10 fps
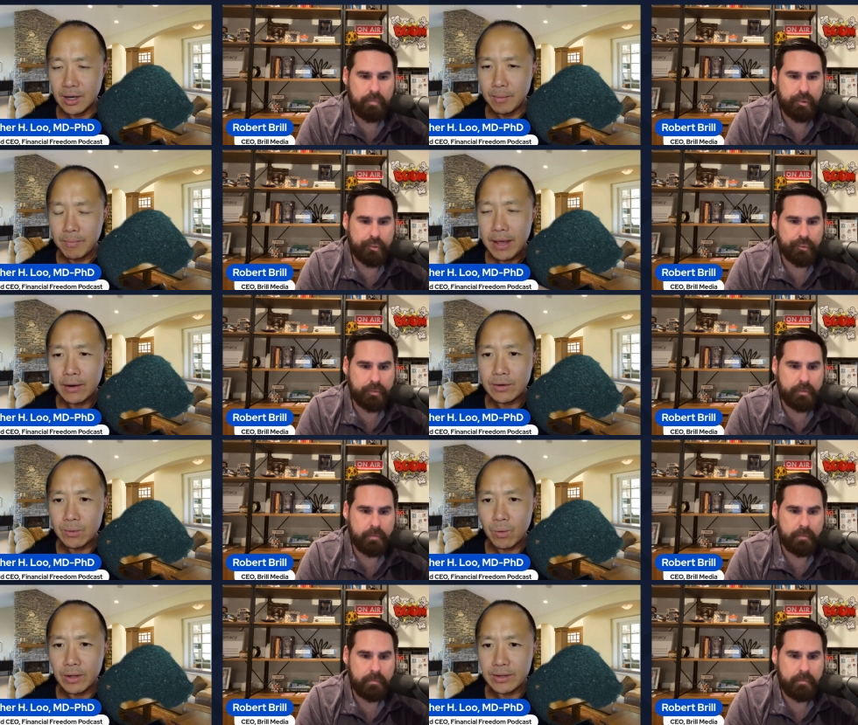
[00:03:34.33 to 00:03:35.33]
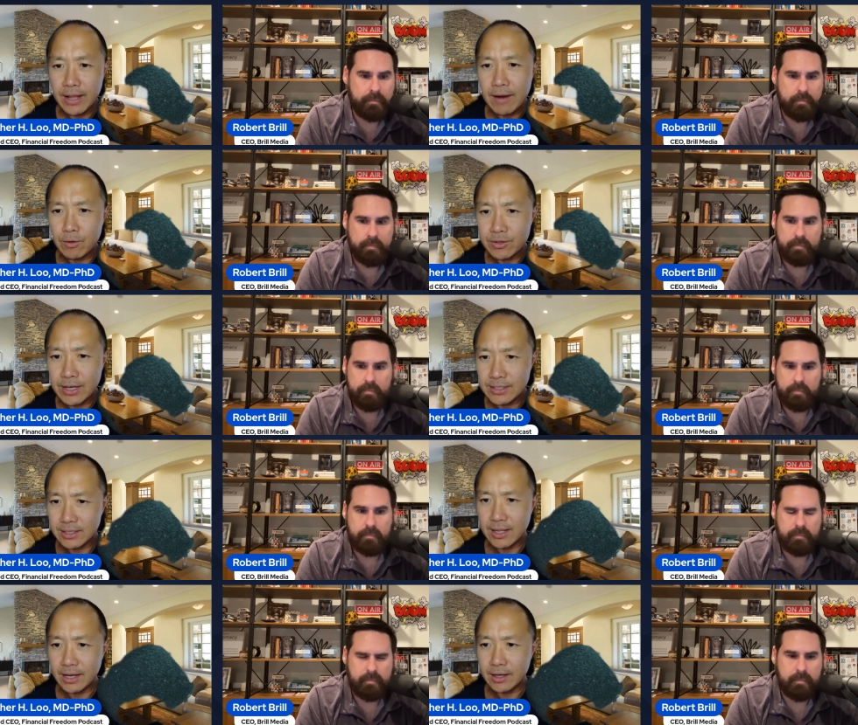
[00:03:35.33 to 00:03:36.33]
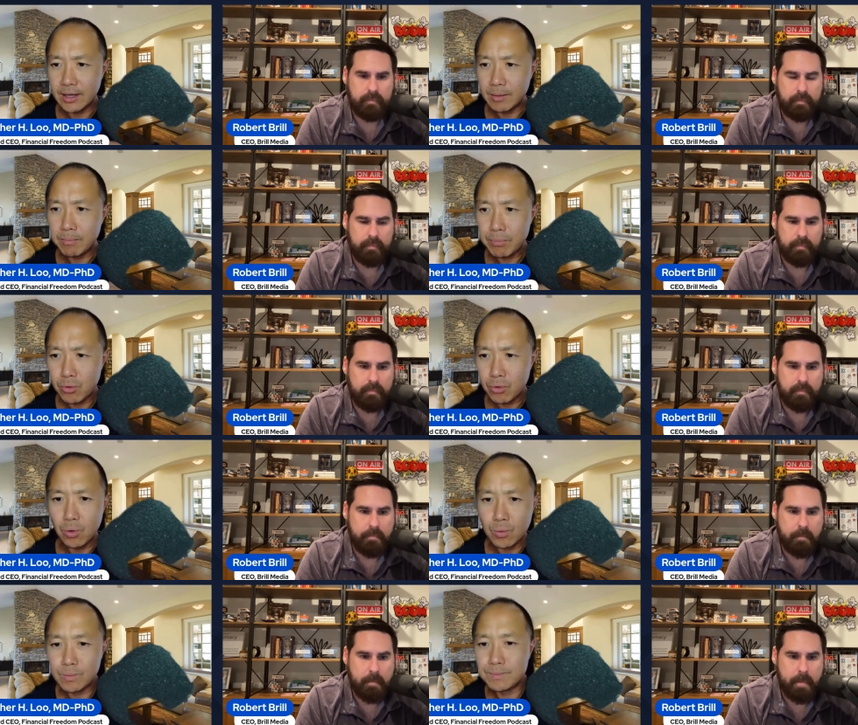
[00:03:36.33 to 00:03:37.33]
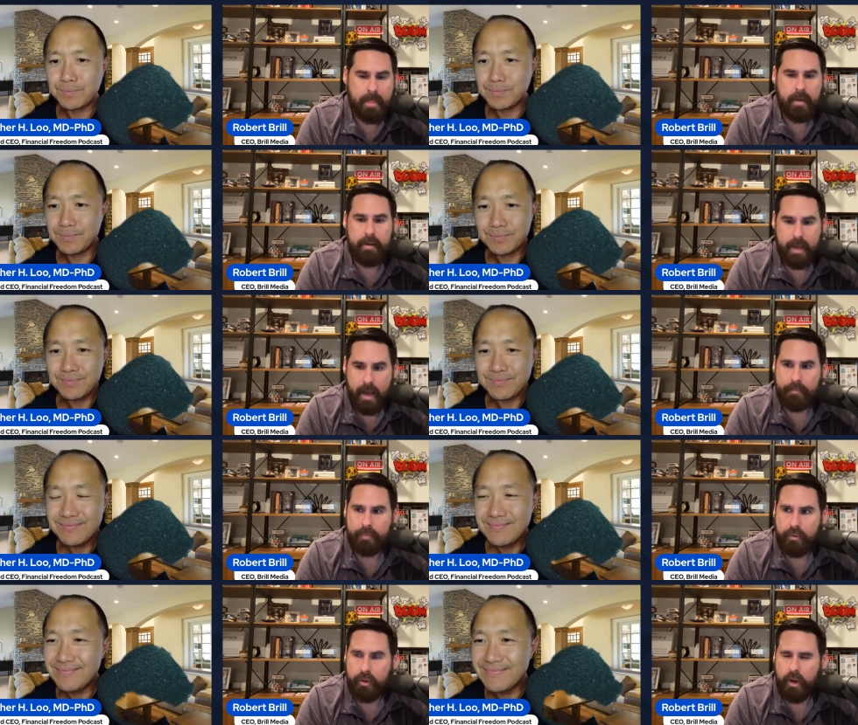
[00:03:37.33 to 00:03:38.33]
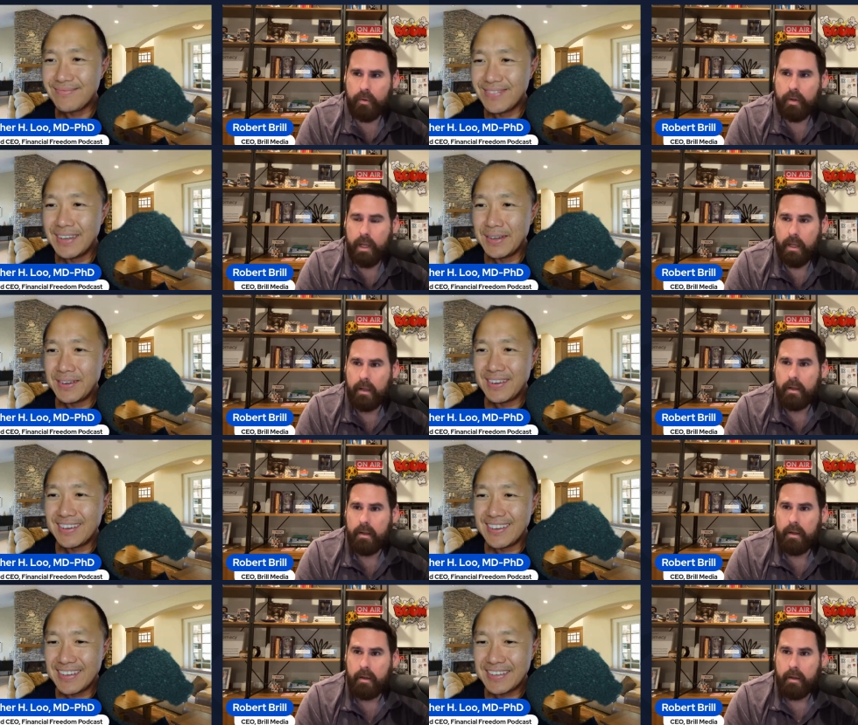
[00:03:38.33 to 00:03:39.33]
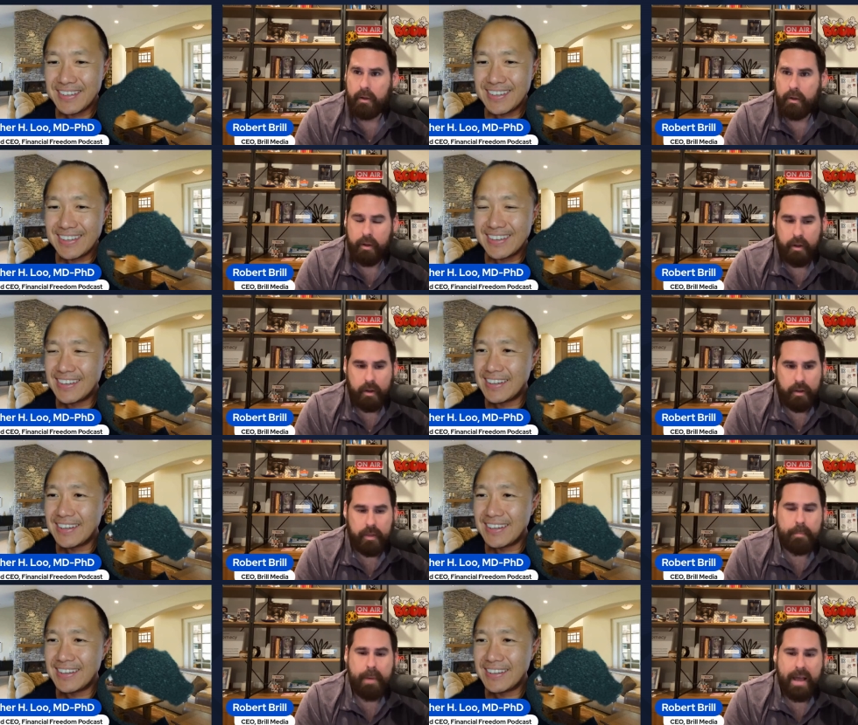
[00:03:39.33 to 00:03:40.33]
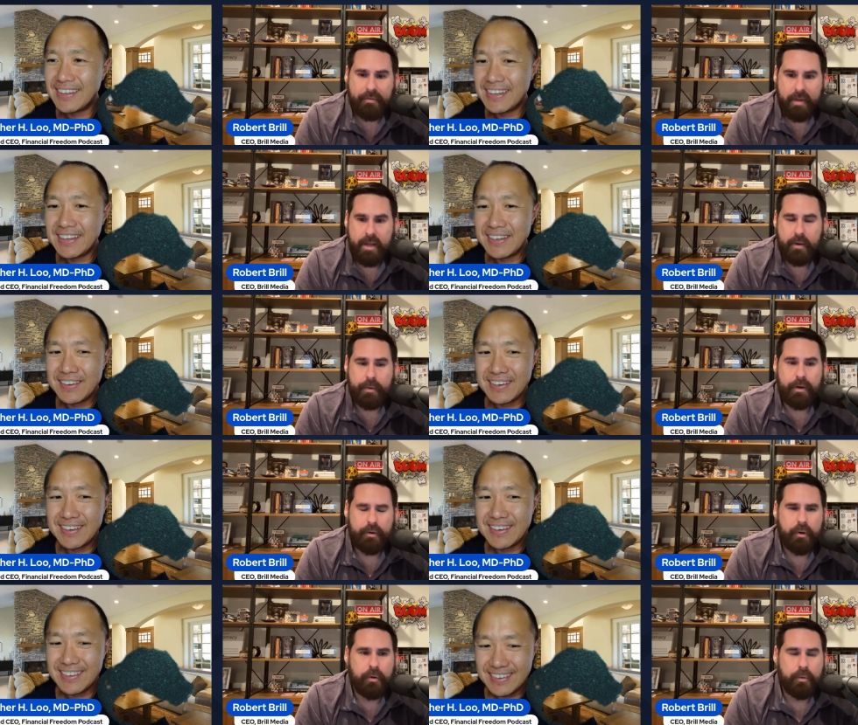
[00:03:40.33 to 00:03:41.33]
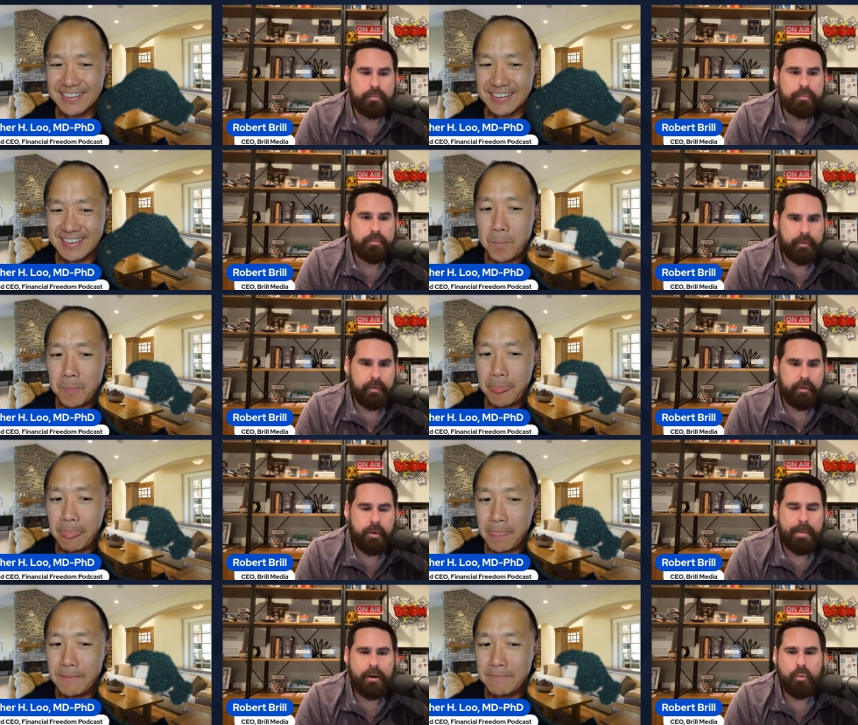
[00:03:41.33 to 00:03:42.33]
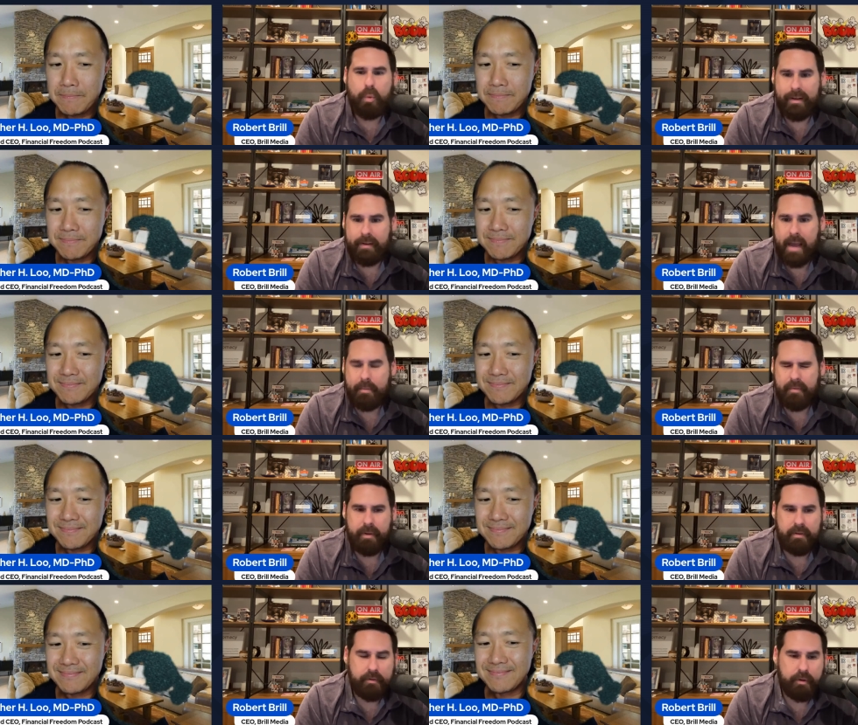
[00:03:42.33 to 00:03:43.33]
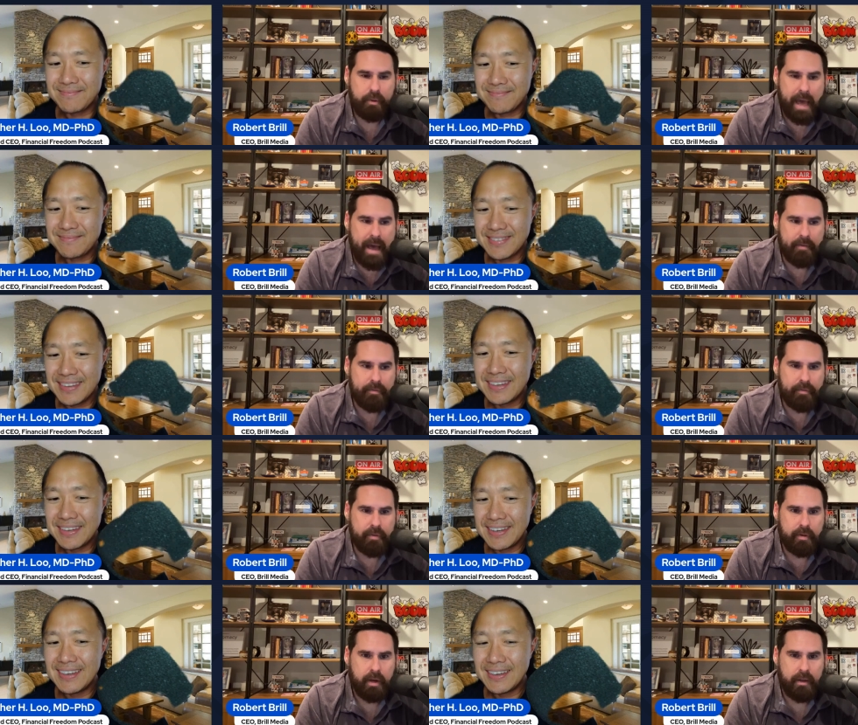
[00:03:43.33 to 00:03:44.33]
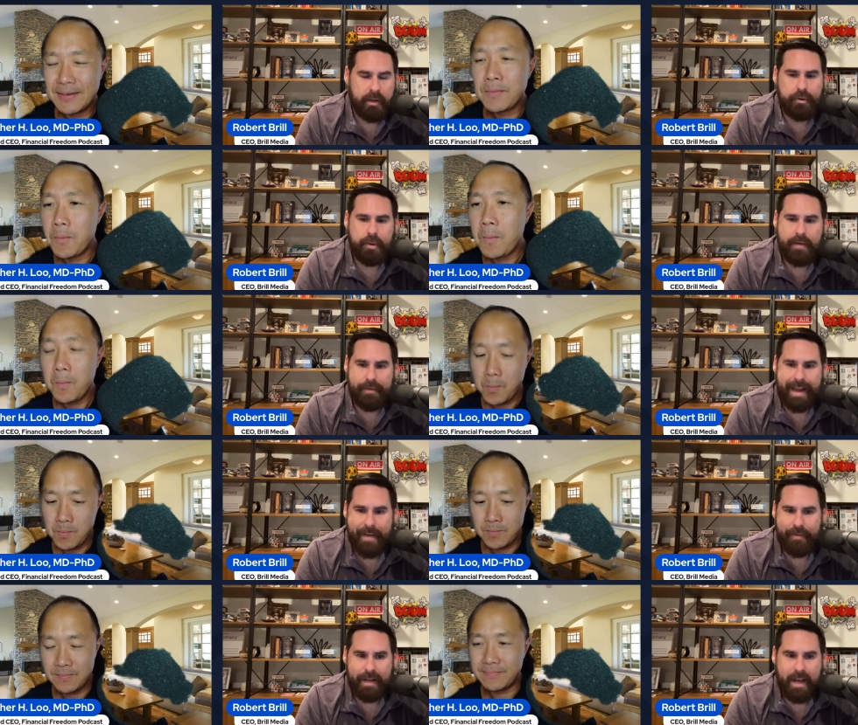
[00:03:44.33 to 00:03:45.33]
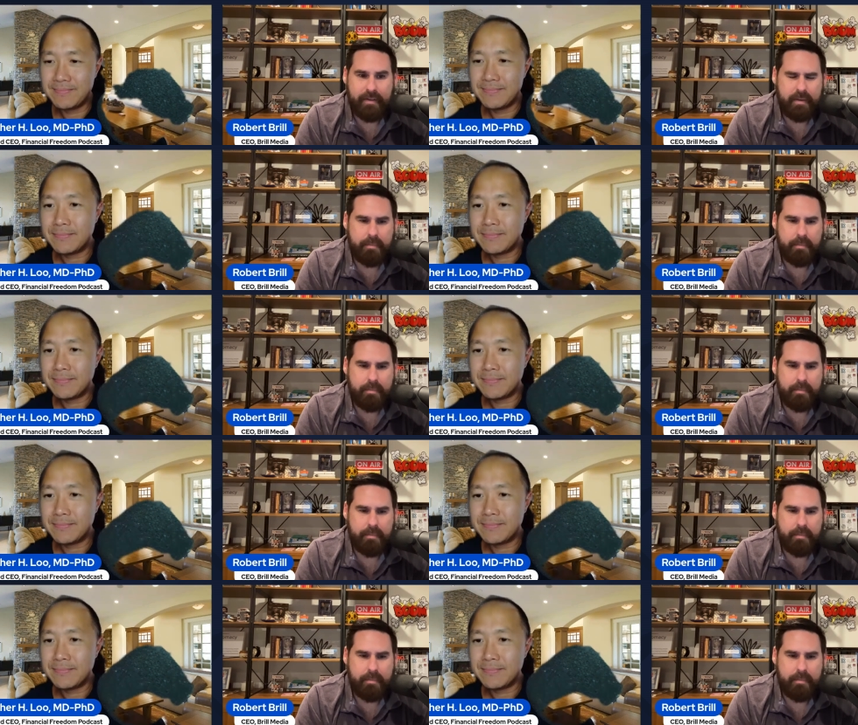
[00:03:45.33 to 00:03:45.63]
Speaker 1: um, how to run advertising like a pro. Yeah. So
Speaker 2: the best thing you can do, no matter what type of business you have, unless you have an advertising